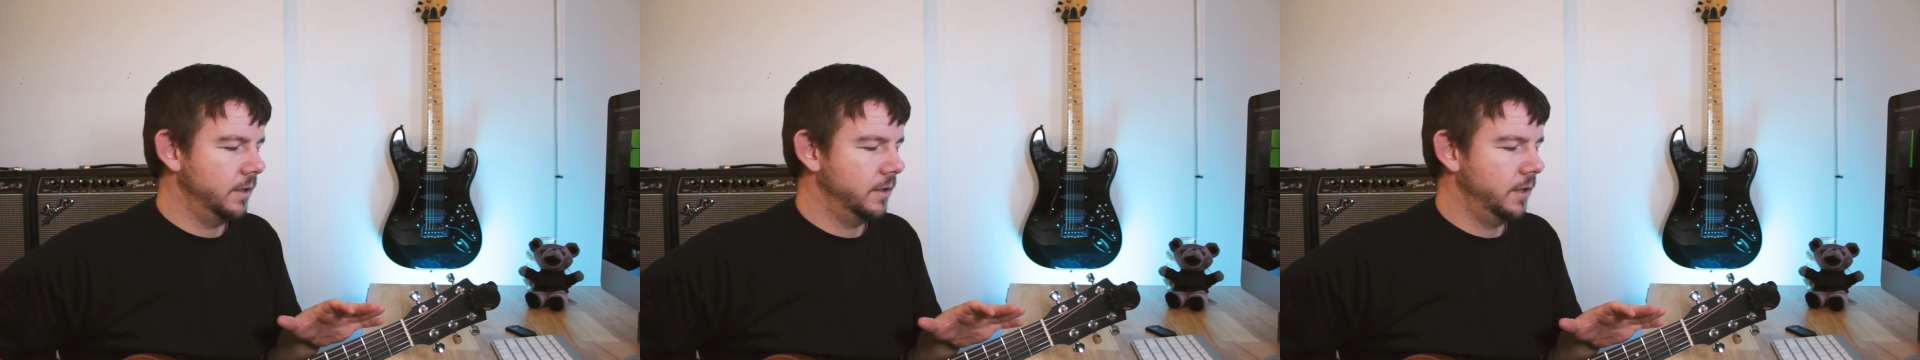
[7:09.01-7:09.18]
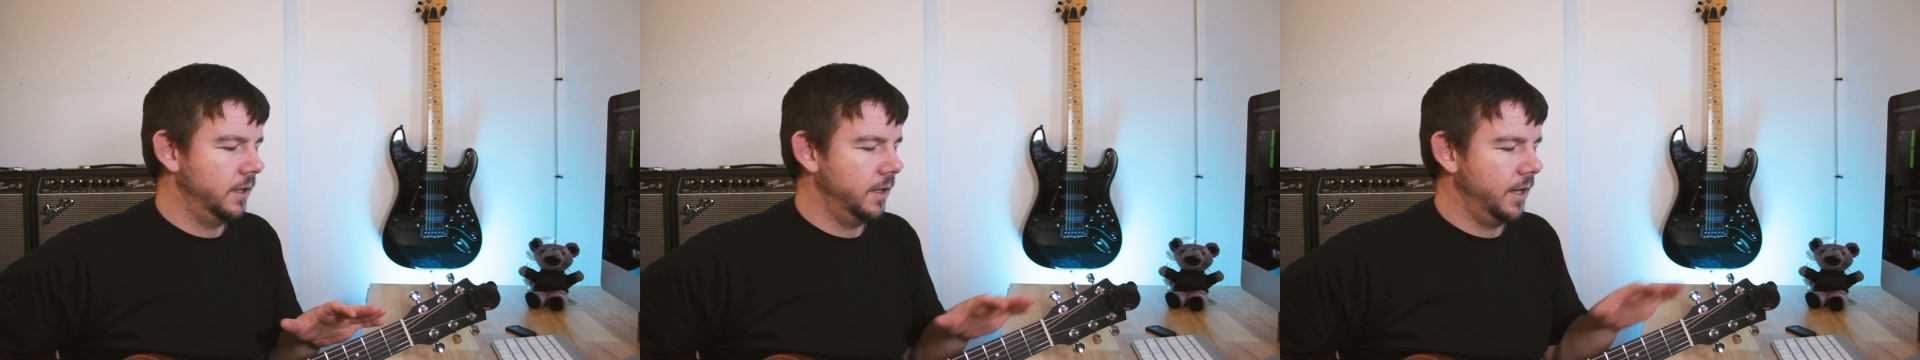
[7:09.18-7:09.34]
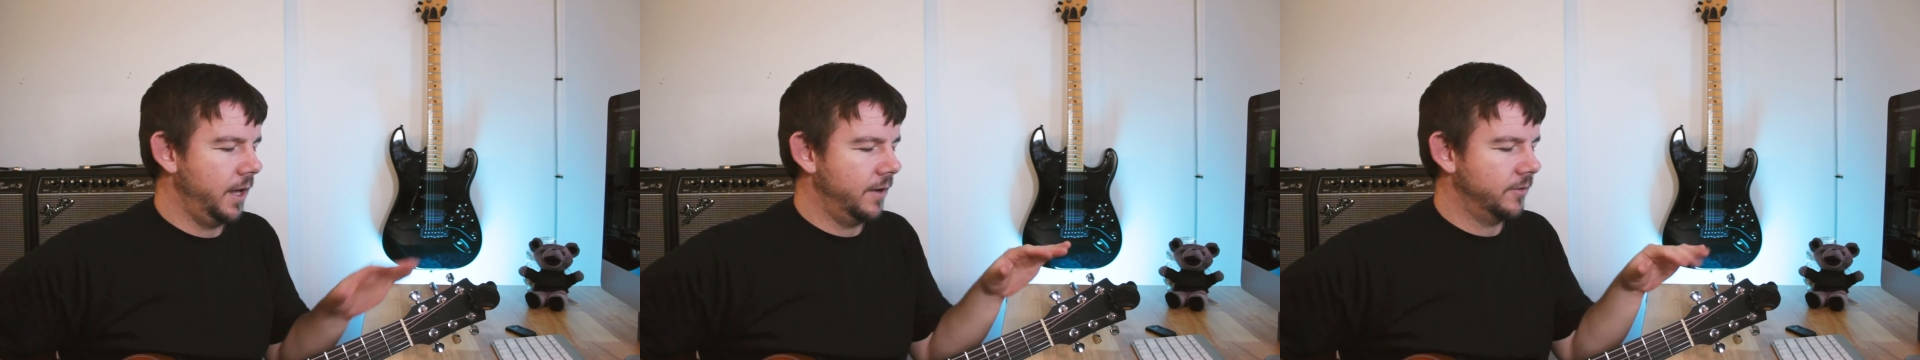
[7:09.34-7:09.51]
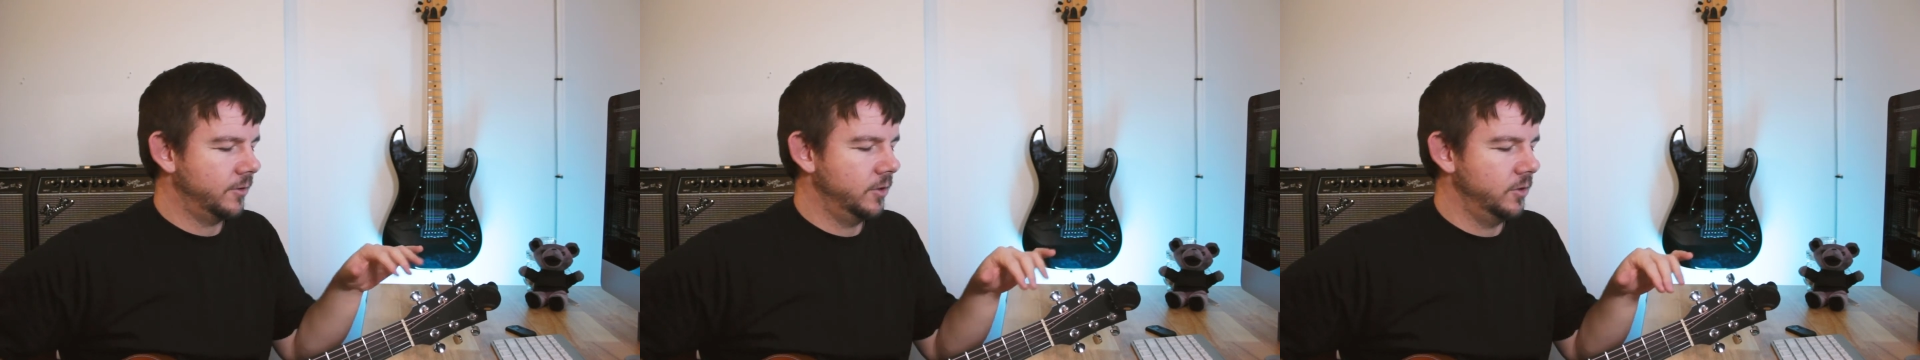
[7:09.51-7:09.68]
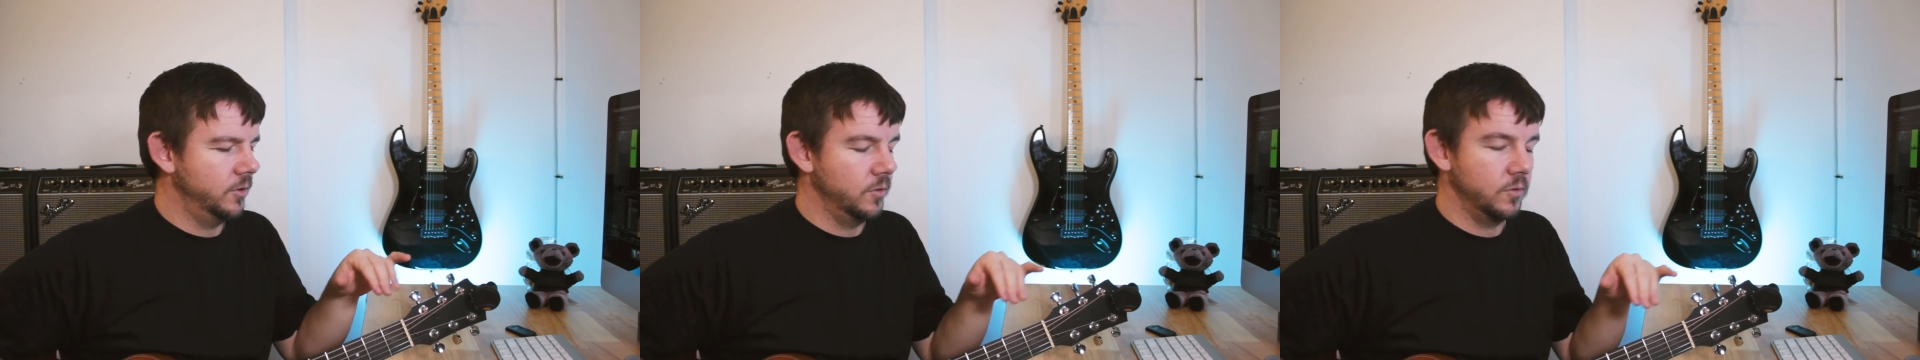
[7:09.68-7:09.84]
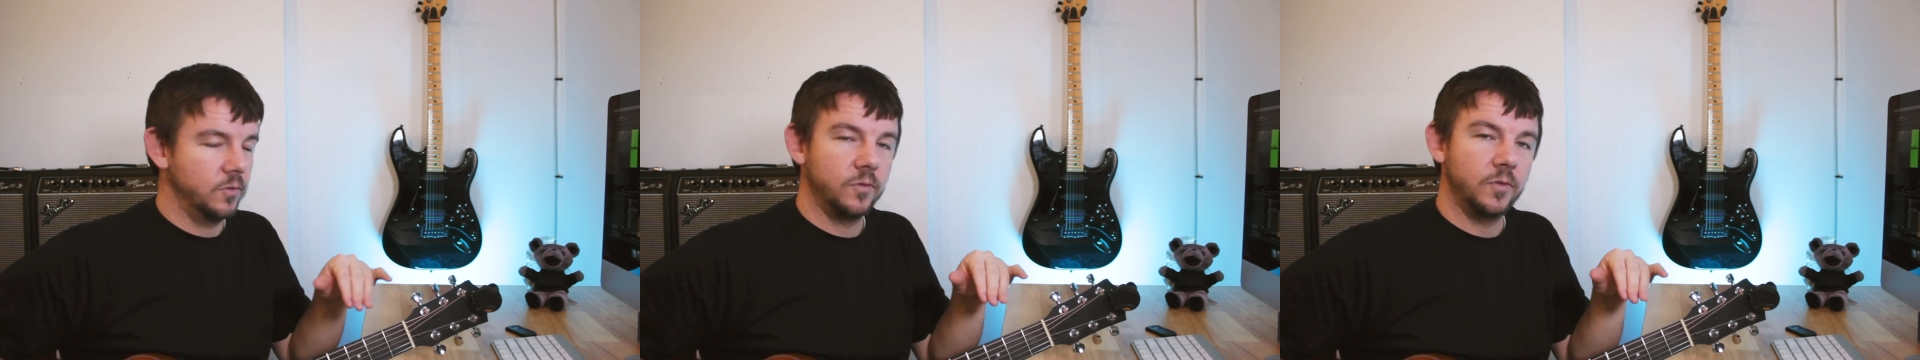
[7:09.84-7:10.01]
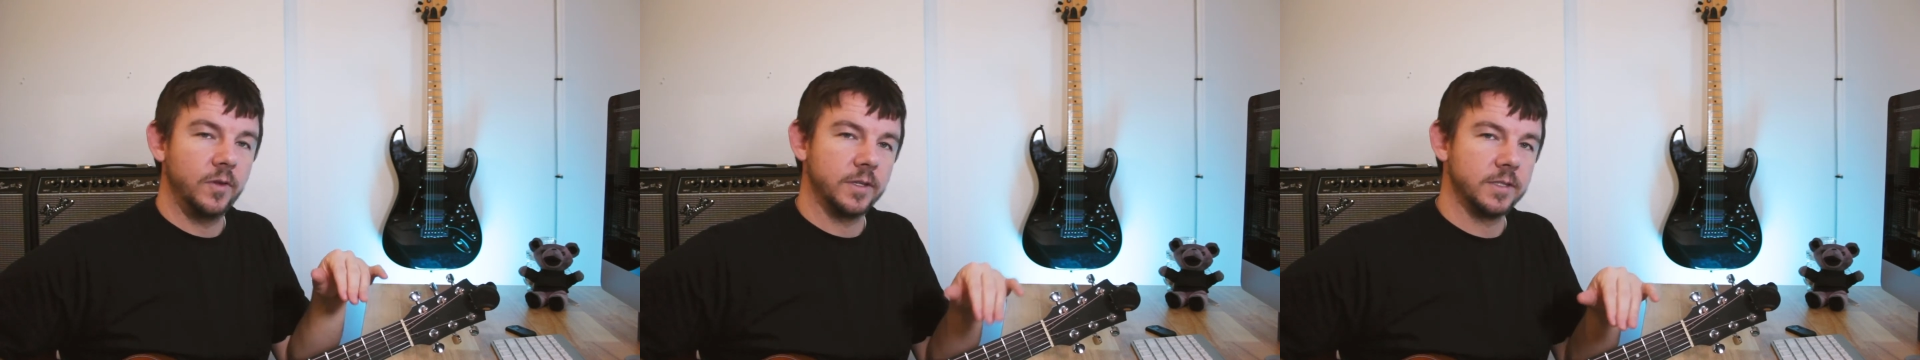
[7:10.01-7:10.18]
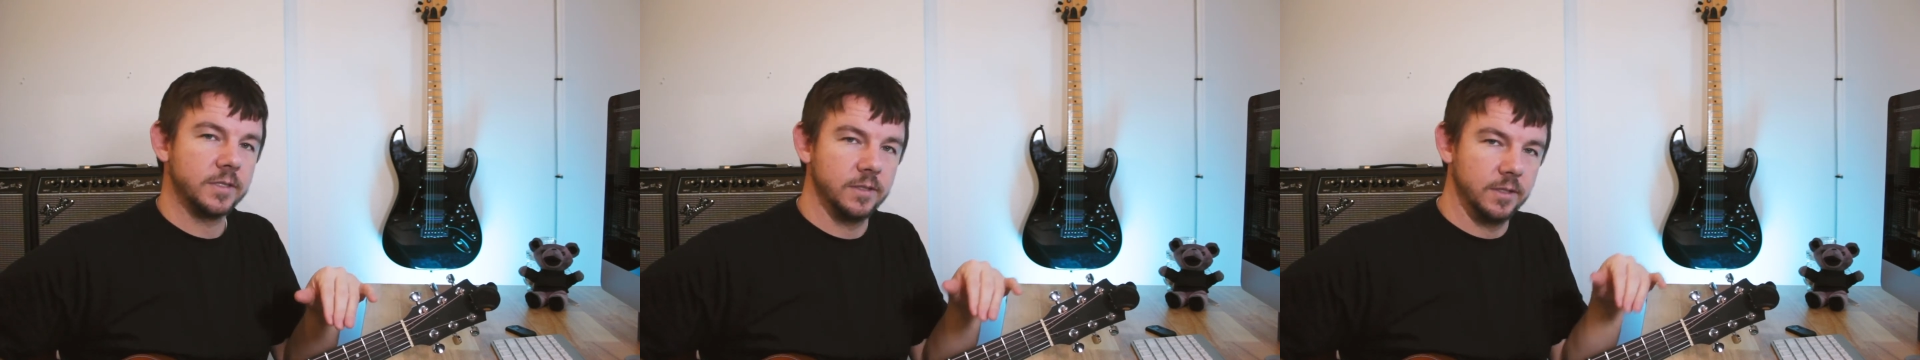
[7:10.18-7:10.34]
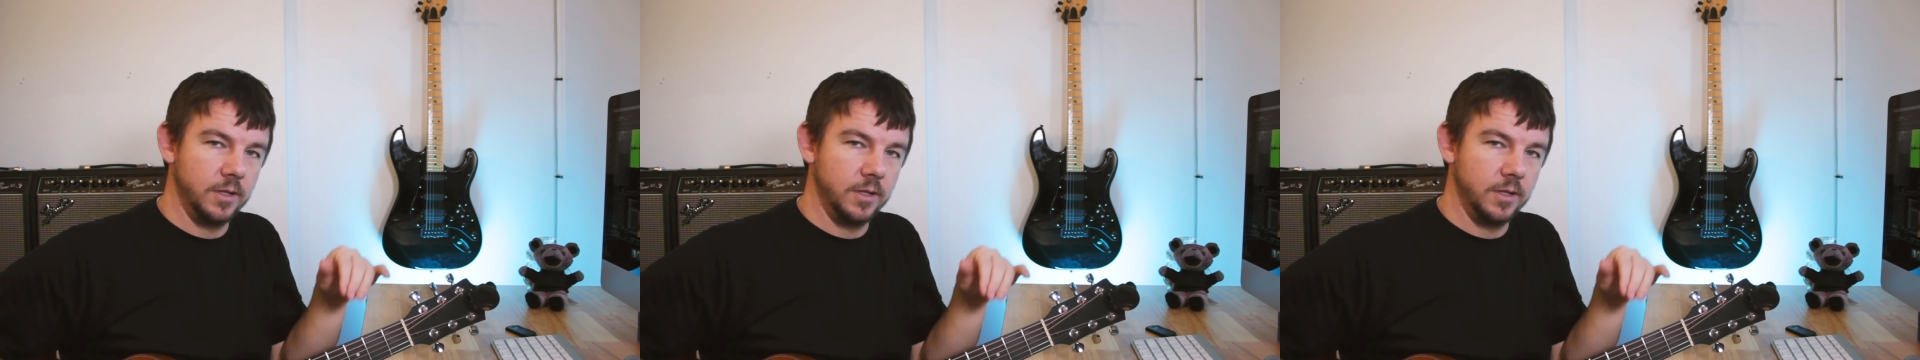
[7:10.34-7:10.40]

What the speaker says: that after you fix the